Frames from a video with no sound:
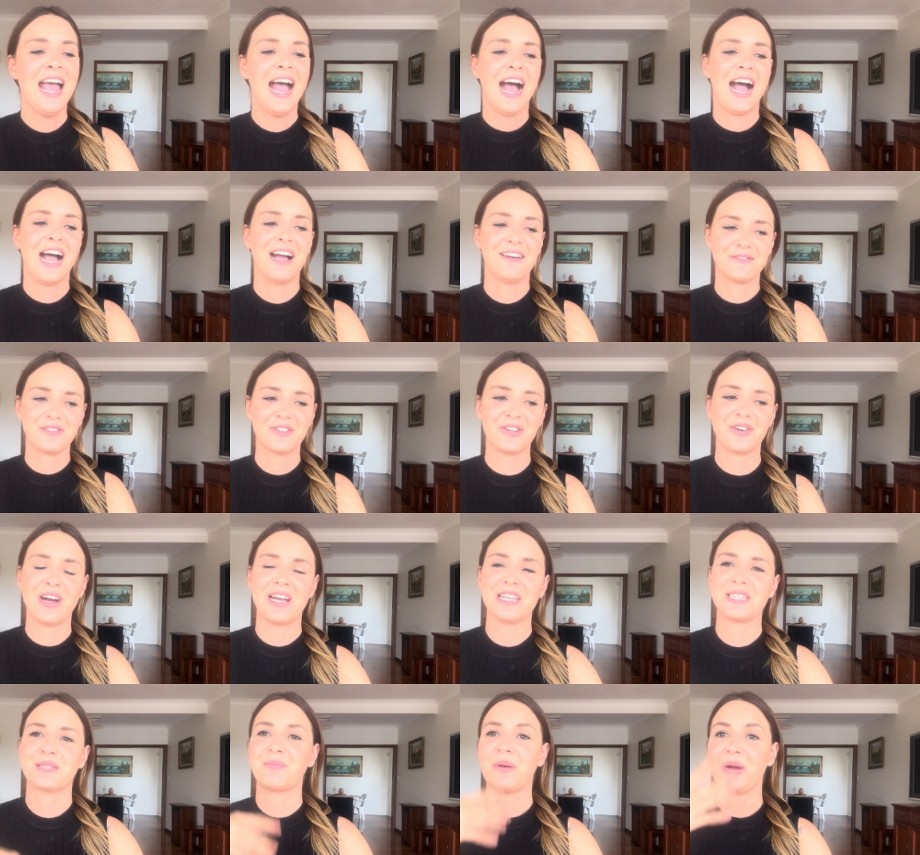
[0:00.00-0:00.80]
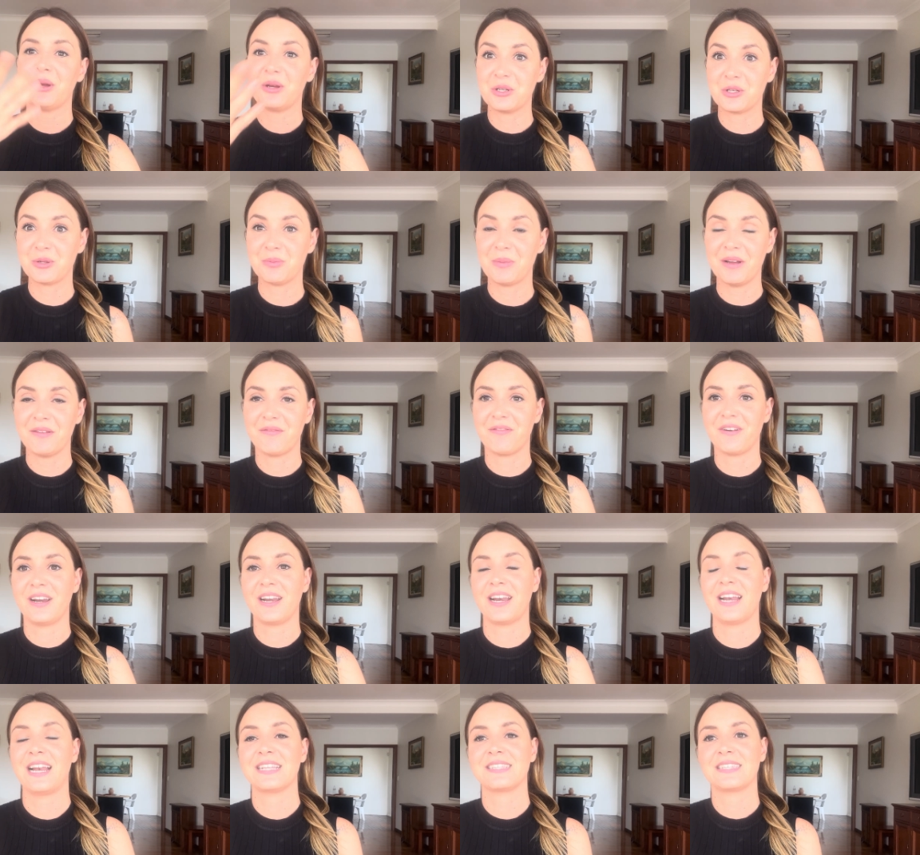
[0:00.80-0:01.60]
After I spoken to my
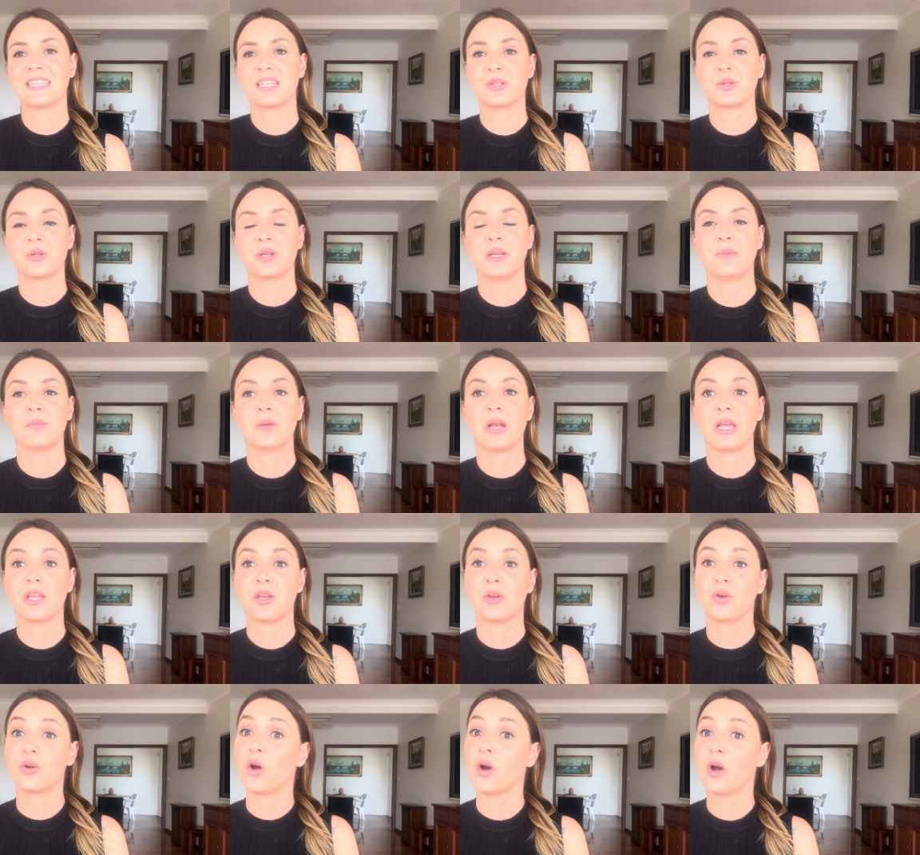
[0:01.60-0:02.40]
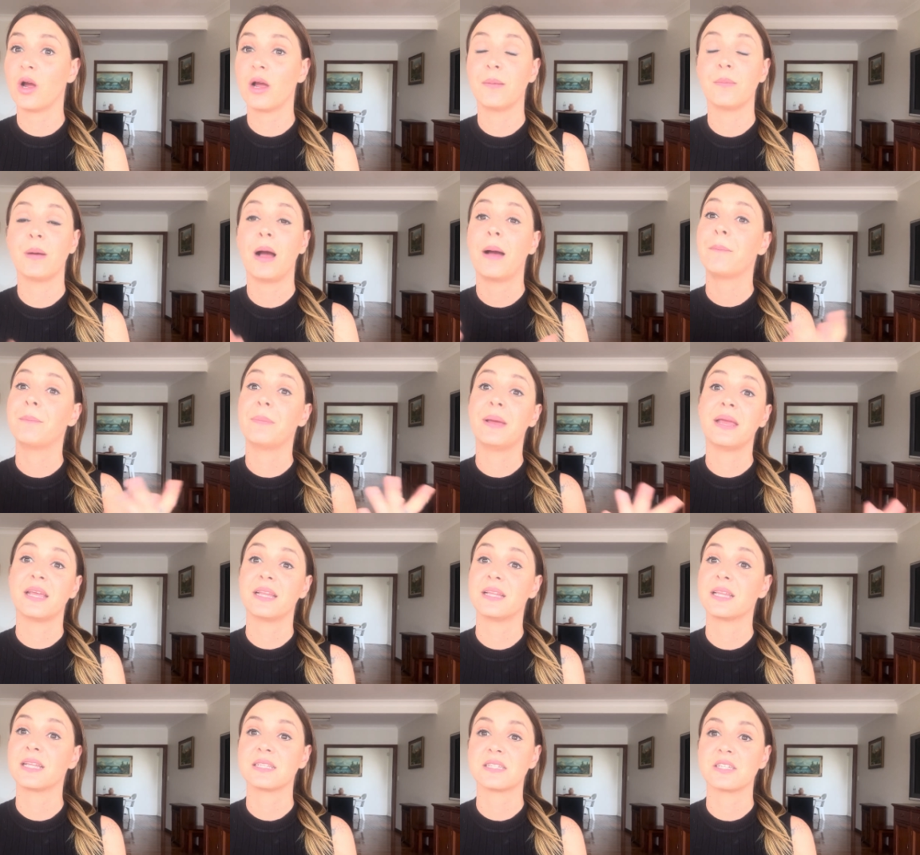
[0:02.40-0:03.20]
friend and I said to him, like, you know, I'm
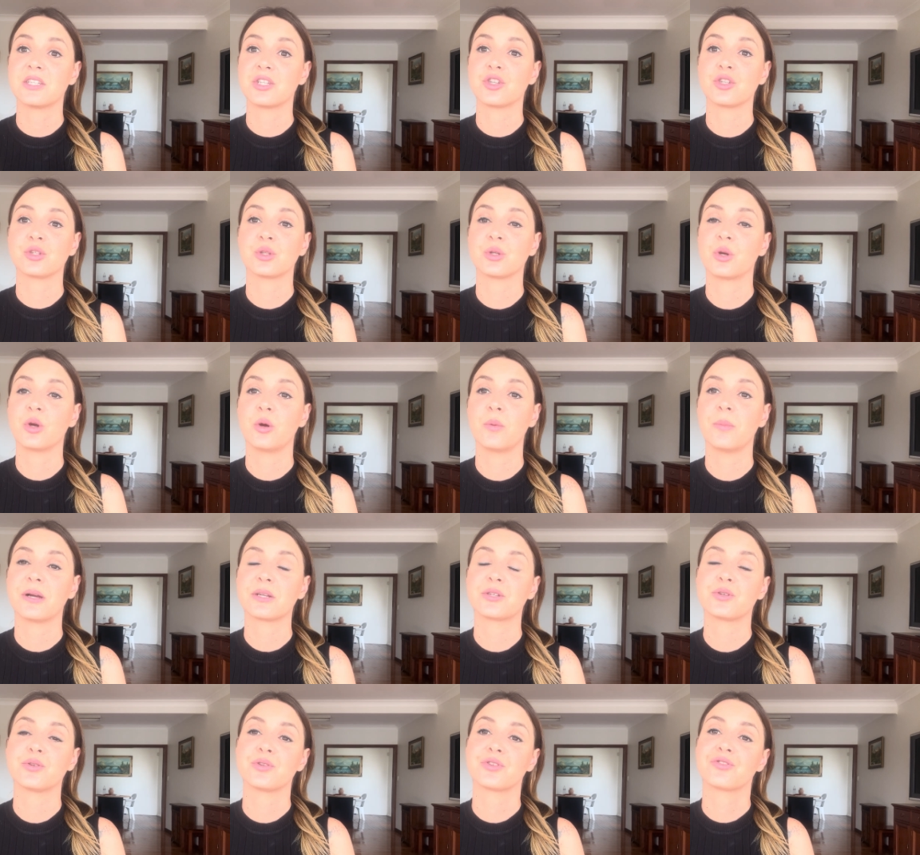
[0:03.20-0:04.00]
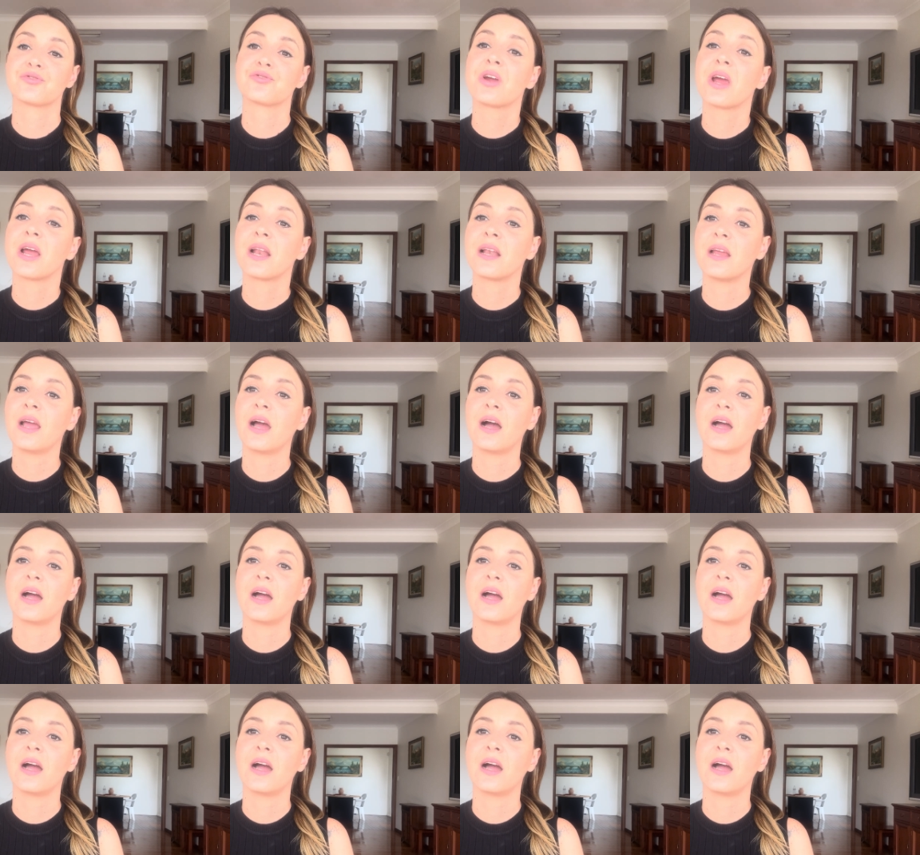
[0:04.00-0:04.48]
making the decision to go back to Australia,